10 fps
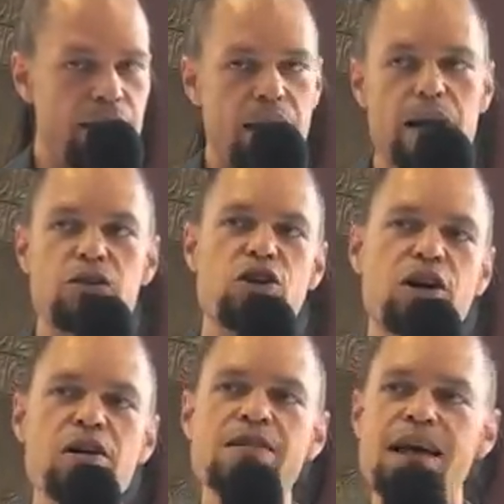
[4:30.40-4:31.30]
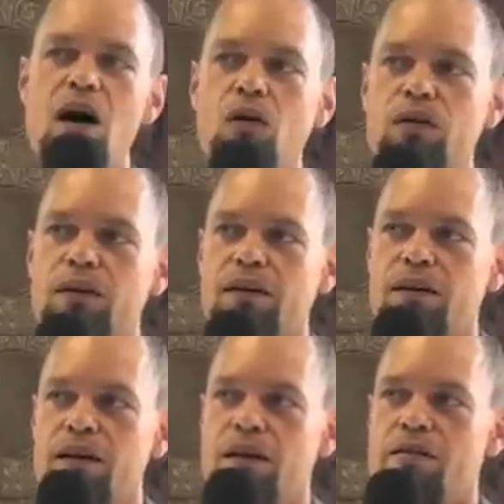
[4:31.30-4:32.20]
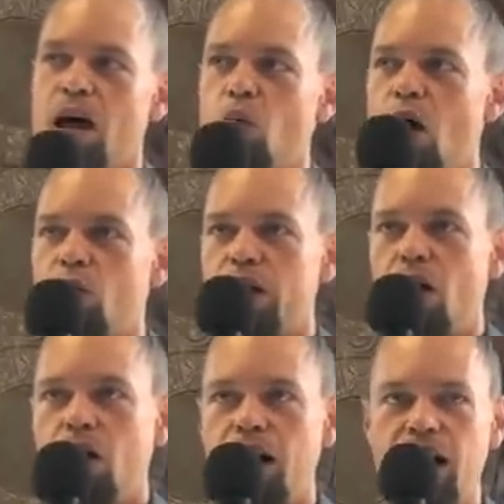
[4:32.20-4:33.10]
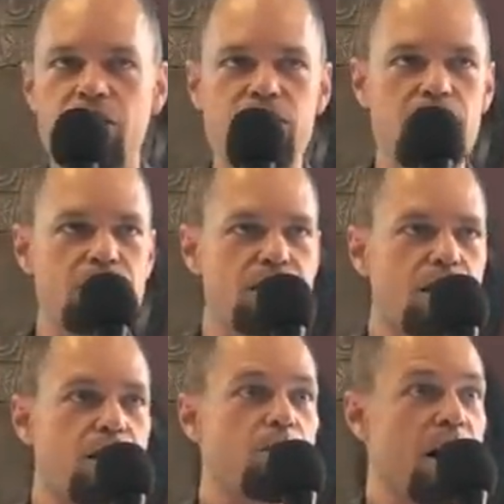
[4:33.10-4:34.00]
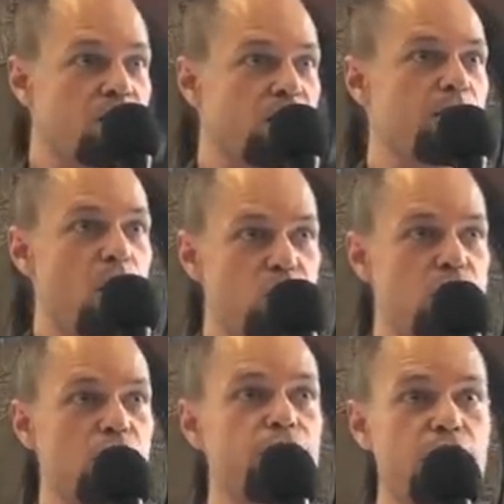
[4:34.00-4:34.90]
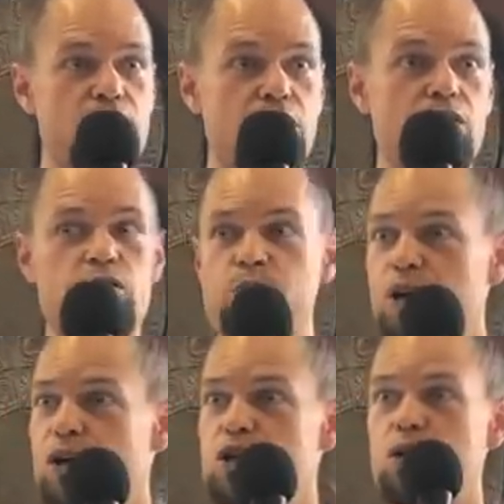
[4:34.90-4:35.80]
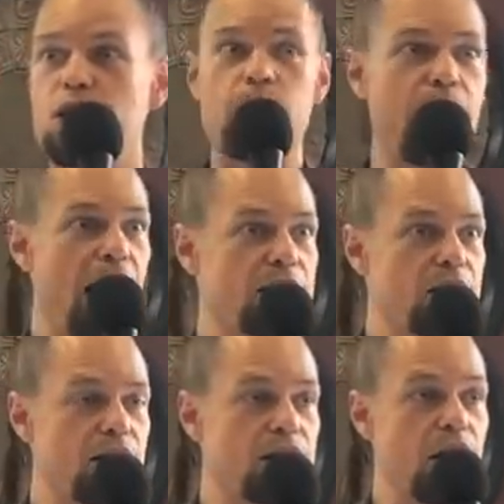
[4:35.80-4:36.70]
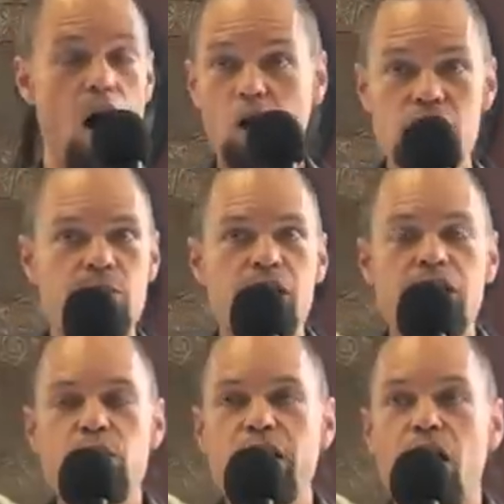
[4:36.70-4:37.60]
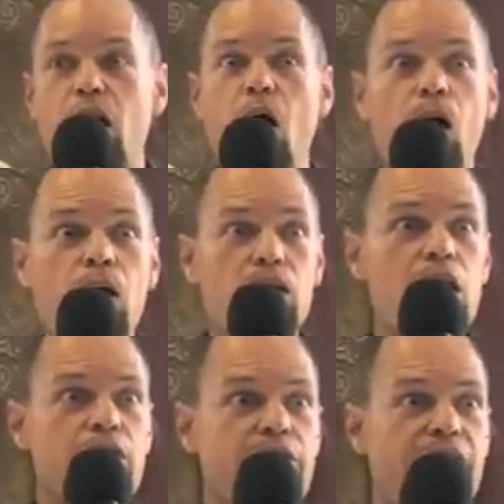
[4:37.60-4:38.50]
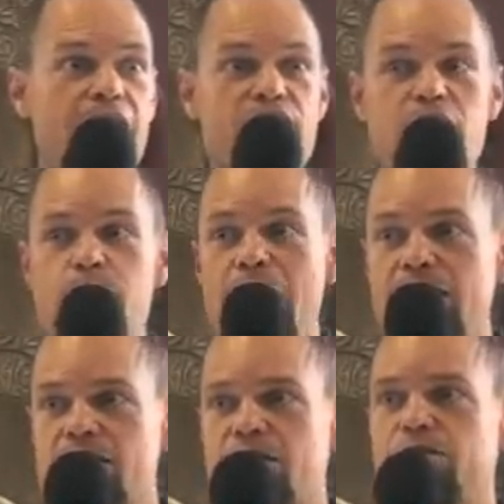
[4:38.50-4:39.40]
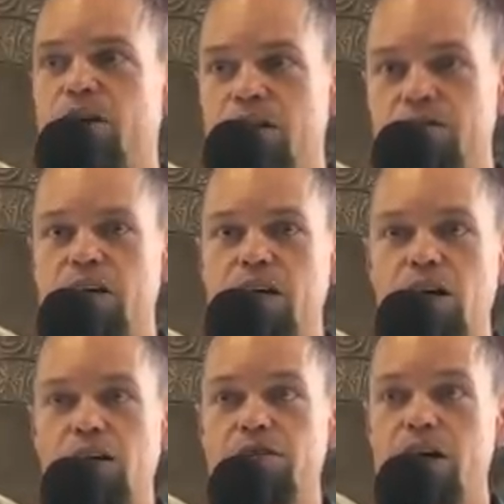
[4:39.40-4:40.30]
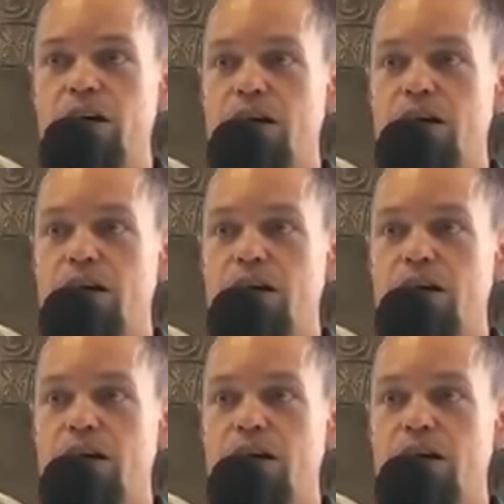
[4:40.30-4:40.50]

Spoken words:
And that it turns out that while we all have these mental, emotional, physical, spiritual capacities, and ultimately we are all love and have the capacity for infinite love,